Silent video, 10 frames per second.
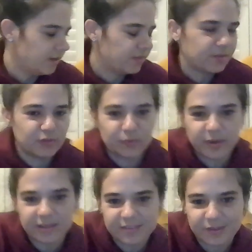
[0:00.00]
These are the
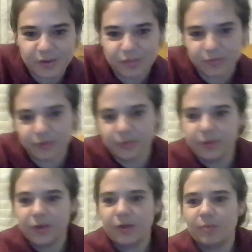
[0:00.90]
ways to go through
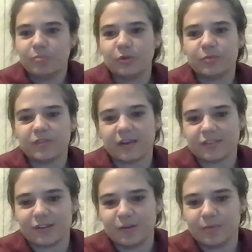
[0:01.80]
Bloom's
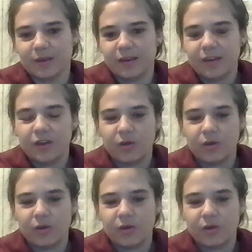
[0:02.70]
taxonomy